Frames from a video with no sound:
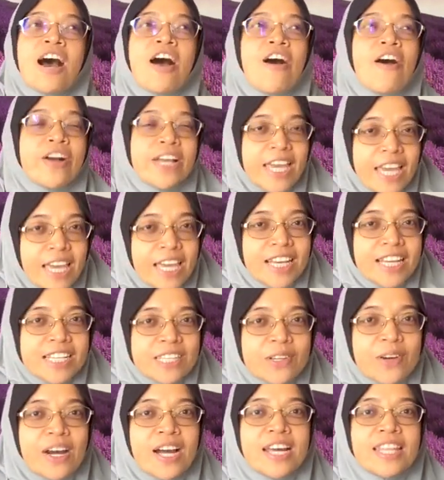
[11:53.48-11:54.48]
Okay,
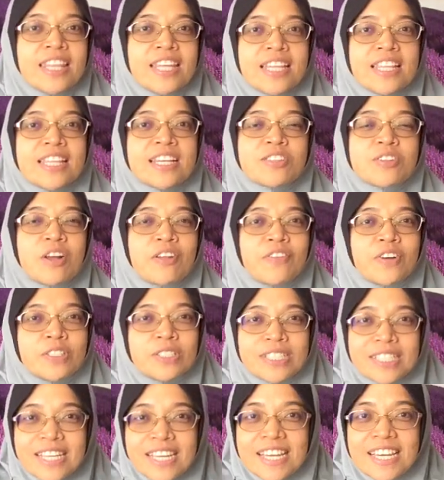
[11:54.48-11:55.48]
so I think that's all for
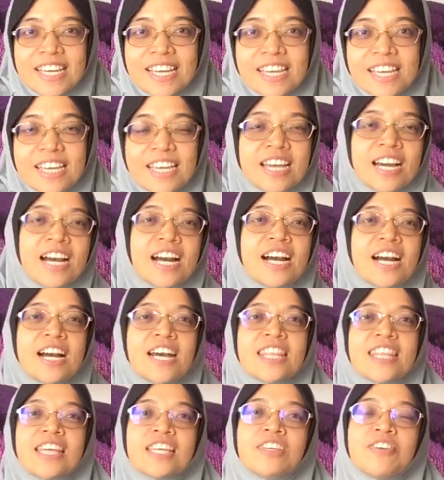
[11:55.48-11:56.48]
today.
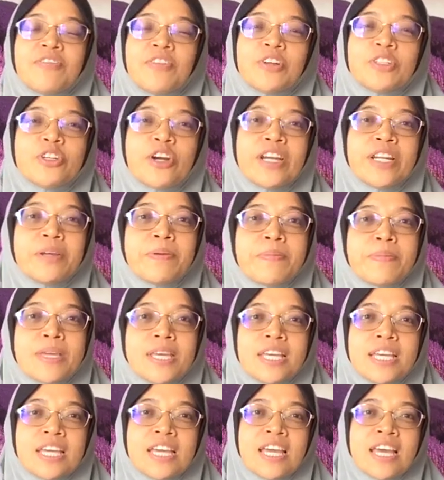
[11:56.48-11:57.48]
Thank you for joining
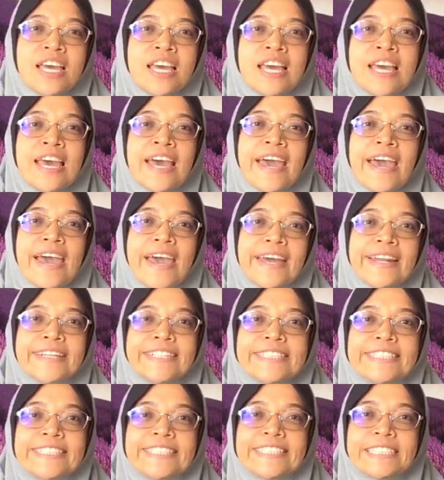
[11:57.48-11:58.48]
me.
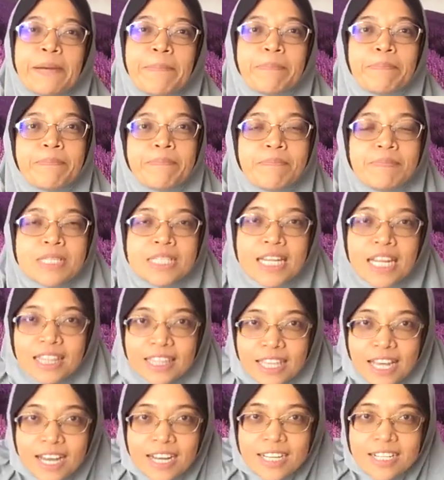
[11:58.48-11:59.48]
And yep, masih
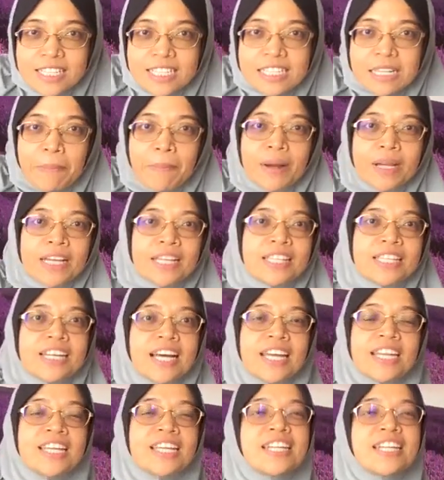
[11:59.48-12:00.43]
datang sebab kita ada